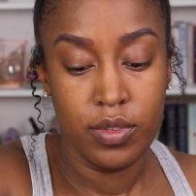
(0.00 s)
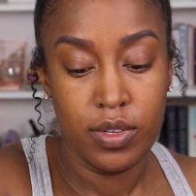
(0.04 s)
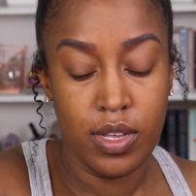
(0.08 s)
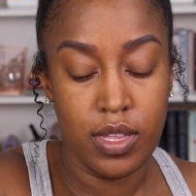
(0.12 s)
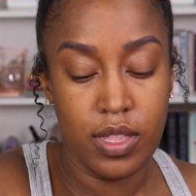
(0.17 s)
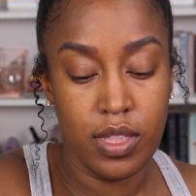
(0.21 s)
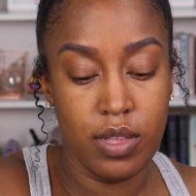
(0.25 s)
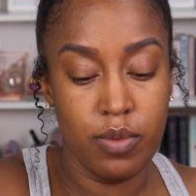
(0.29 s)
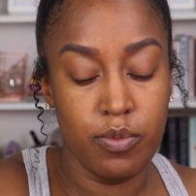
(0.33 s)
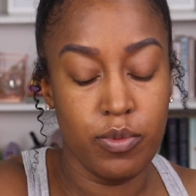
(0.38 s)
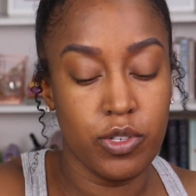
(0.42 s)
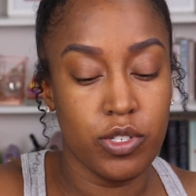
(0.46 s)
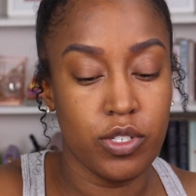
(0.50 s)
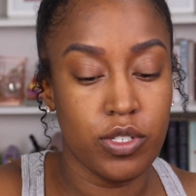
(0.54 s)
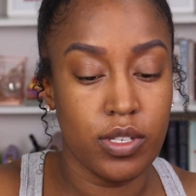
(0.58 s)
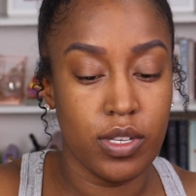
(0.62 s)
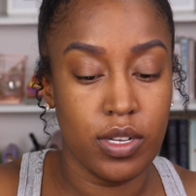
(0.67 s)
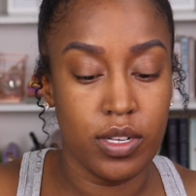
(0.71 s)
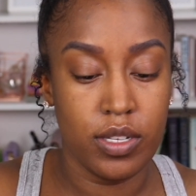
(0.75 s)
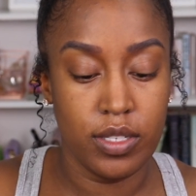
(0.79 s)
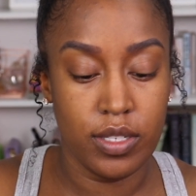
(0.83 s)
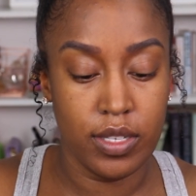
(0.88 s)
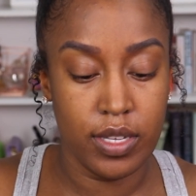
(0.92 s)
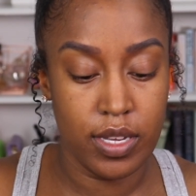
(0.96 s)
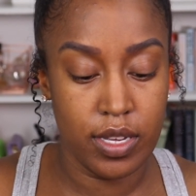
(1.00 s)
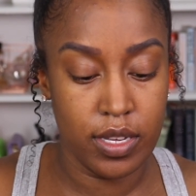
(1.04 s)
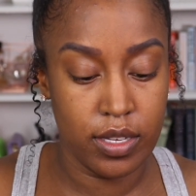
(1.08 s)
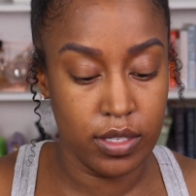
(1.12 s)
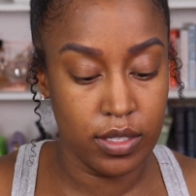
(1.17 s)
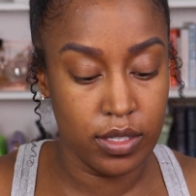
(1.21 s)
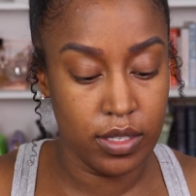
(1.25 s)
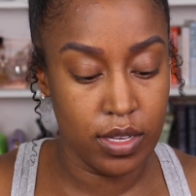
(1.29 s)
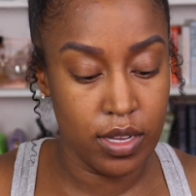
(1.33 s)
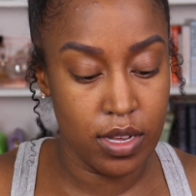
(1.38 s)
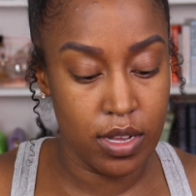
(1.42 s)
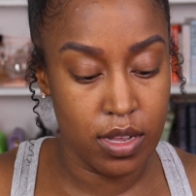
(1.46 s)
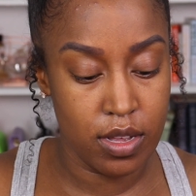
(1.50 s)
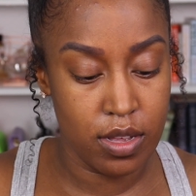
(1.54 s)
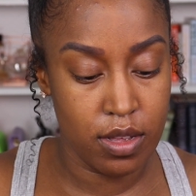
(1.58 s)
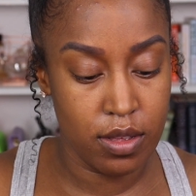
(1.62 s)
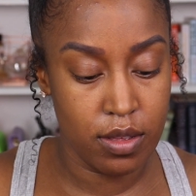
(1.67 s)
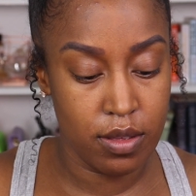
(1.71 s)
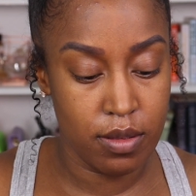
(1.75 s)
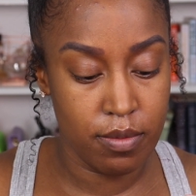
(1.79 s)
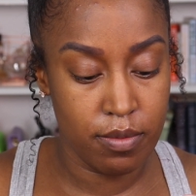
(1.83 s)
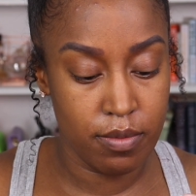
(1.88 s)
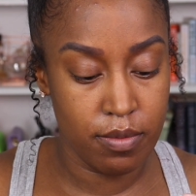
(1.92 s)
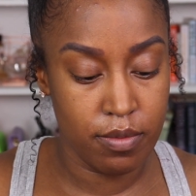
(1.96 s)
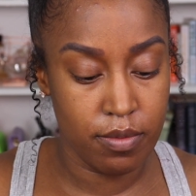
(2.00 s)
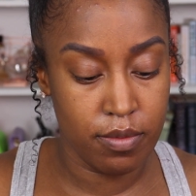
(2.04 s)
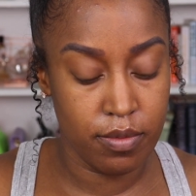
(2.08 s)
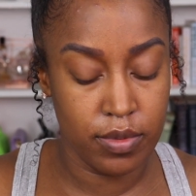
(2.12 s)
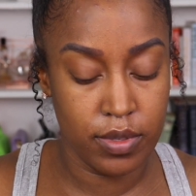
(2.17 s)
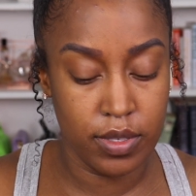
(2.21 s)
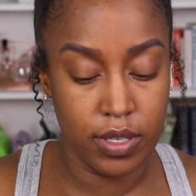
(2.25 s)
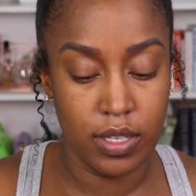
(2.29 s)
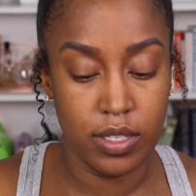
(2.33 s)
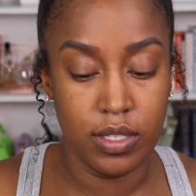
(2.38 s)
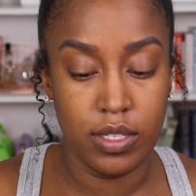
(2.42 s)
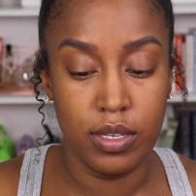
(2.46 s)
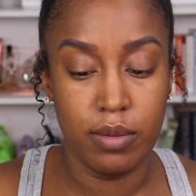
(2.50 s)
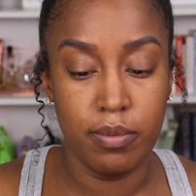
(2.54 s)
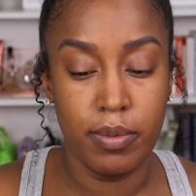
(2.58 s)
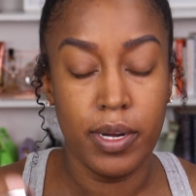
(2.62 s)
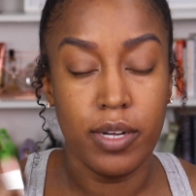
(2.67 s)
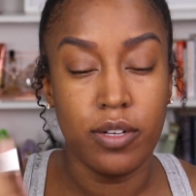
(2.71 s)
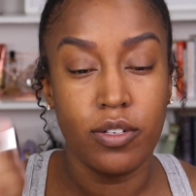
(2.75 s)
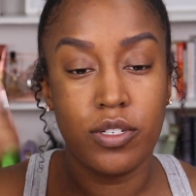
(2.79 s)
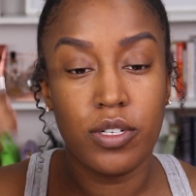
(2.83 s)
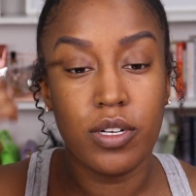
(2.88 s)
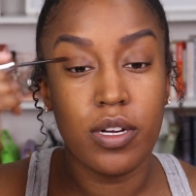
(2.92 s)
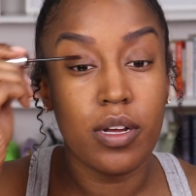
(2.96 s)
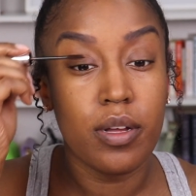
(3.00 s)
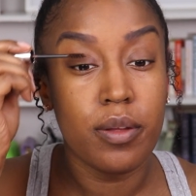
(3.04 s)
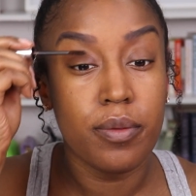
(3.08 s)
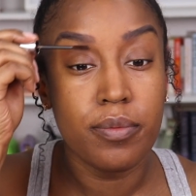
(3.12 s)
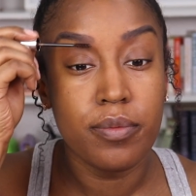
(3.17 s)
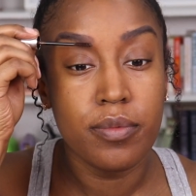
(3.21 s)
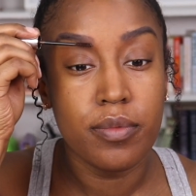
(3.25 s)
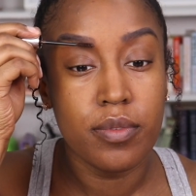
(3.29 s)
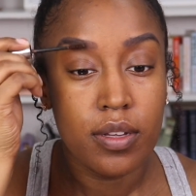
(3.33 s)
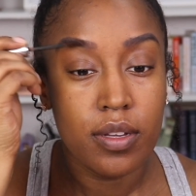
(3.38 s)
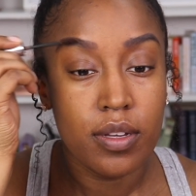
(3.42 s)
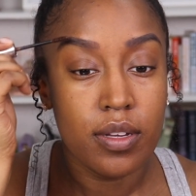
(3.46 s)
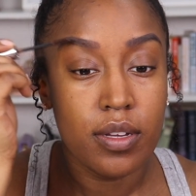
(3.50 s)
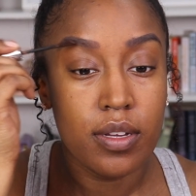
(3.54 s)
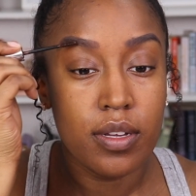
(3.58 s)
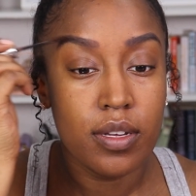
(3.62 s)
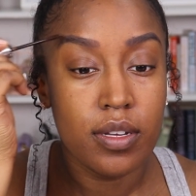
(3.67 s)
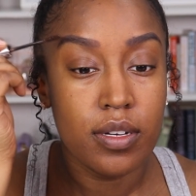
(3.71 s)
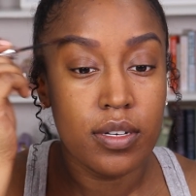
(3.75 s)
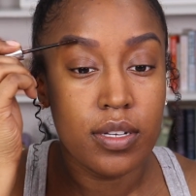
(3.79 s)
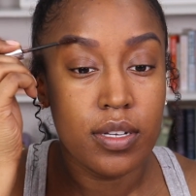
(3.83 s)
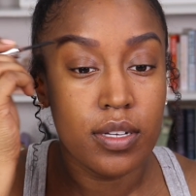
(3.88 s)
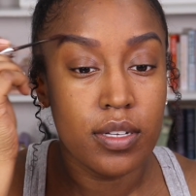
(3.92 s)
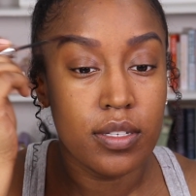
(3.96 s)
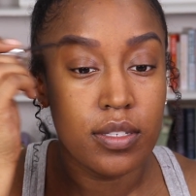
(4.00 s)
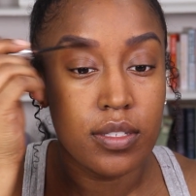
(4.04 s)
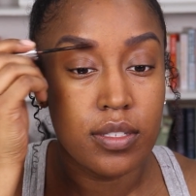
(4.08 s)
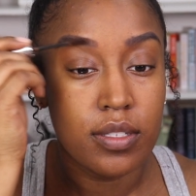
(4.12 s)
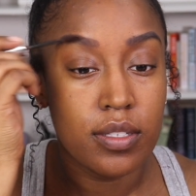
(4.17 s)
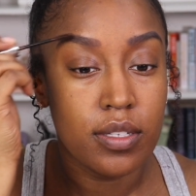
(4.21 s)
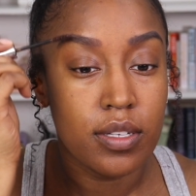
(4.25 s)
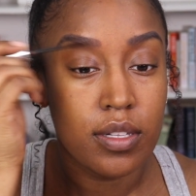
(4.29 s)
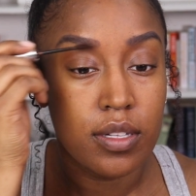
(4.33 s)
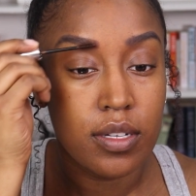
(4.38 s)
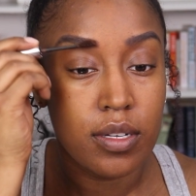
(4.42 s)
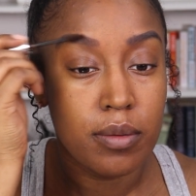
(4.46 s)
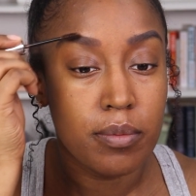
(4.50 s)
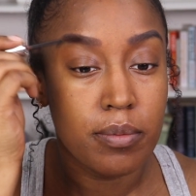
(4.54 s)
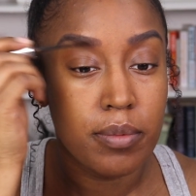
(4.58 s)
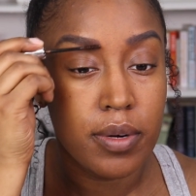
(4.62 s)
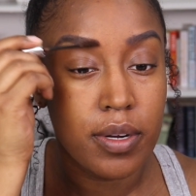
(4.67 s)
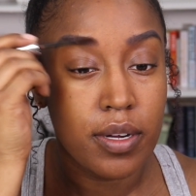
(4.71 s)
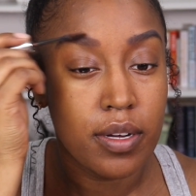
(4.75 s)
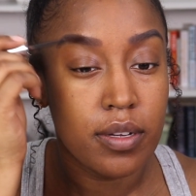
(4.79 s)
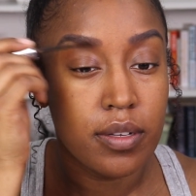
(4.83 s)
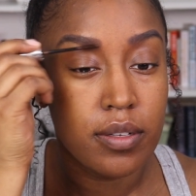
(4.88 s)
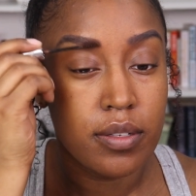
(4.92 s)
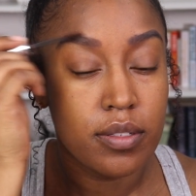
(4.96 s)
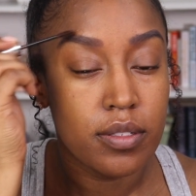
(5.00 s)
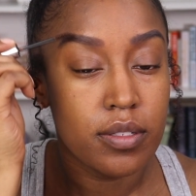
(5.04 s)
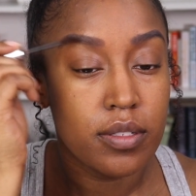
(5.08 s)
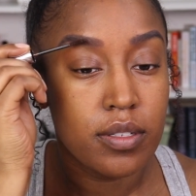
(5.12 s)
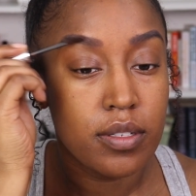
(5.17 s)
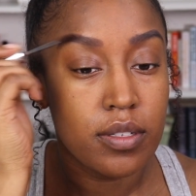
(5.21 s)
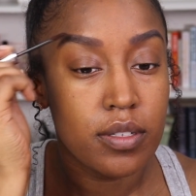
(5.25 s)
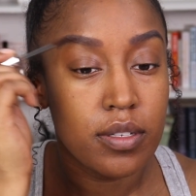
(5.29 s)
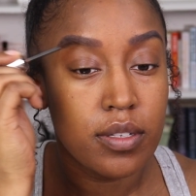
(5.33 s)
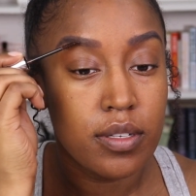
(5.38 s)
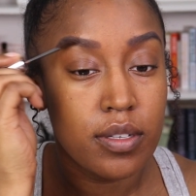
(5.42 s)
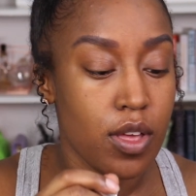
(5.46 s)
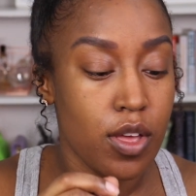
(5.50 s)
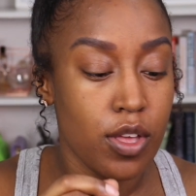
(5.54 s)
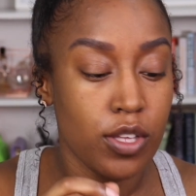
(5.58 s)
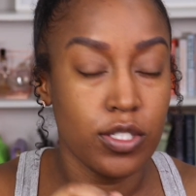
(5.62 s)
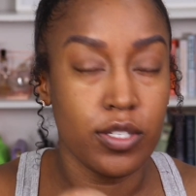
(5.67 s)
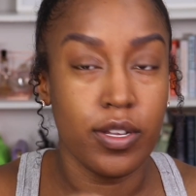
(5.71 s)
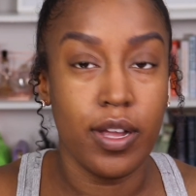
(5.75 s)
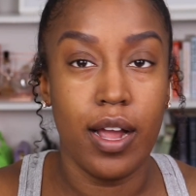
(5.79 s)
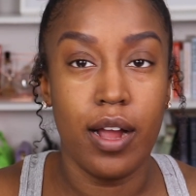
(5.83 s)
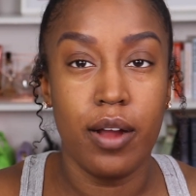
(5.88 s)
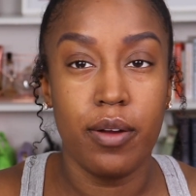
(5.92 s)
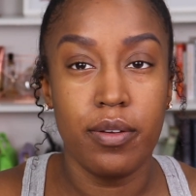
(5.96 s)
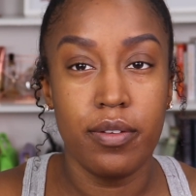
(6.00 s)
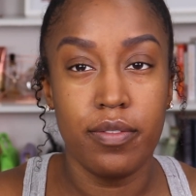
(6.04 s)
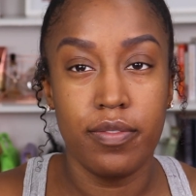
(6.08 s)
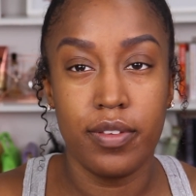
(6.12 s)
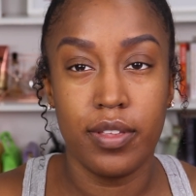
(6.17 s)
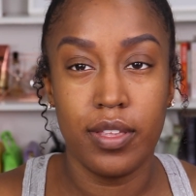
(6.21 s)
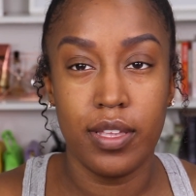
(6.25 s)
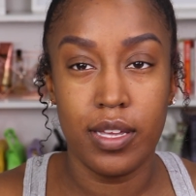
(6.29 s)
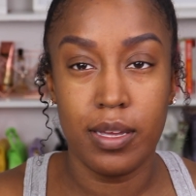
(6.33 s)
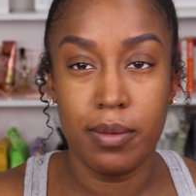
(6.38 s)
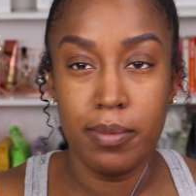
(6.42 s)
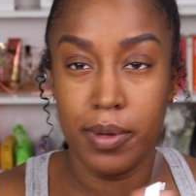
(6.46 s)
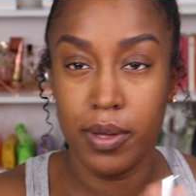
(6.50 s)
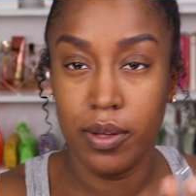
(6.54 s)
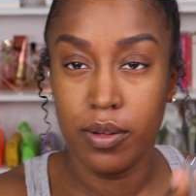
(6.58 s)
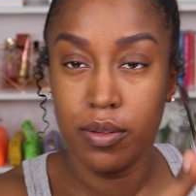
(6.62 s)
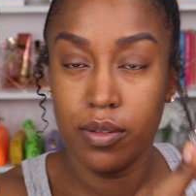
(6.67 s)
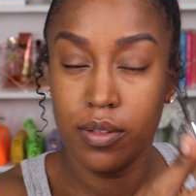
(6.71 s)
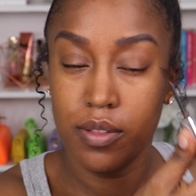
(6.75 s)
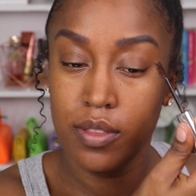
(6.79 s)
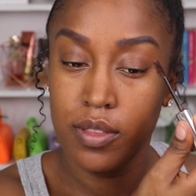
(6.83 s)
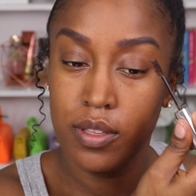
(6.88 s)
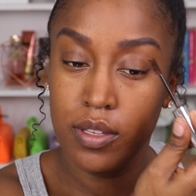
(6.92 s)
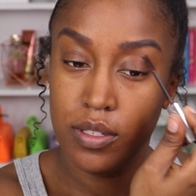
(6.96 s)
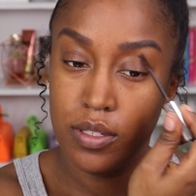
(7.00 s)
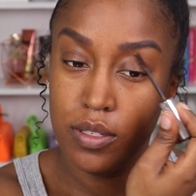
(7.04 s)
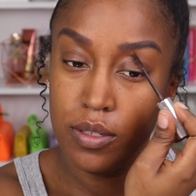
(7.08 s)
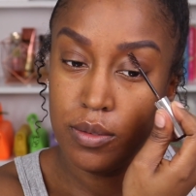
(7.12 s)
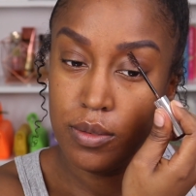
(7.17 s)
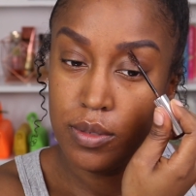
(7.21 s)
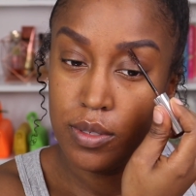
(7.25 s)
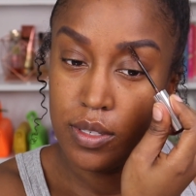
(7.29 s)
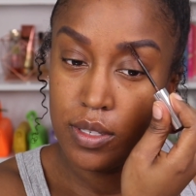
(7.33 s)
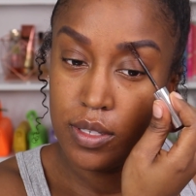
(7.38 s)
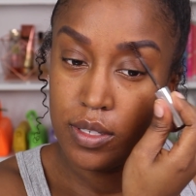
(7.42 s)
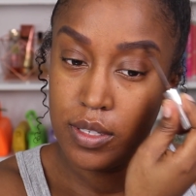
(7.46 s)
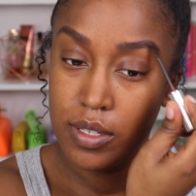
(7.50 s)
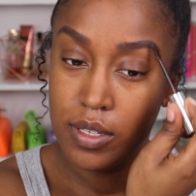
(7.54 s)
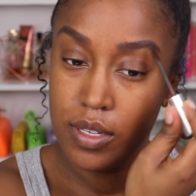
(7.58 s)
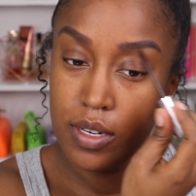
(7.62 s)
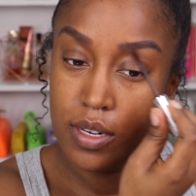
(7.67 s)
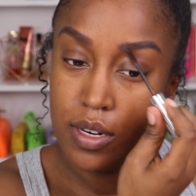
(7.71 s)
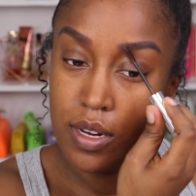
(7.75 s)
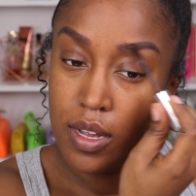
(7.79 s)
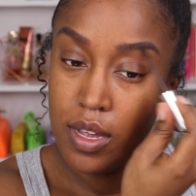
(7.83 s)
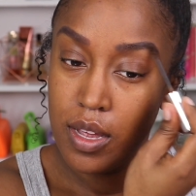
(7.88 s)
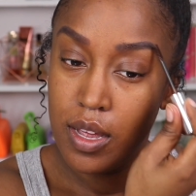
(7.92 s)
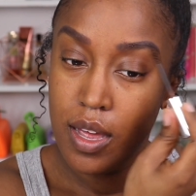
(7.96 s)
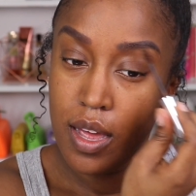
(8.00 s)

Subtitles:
And then we're just gonna take some tinted brow gel and conceal our brows. So how are we feeling about this new season?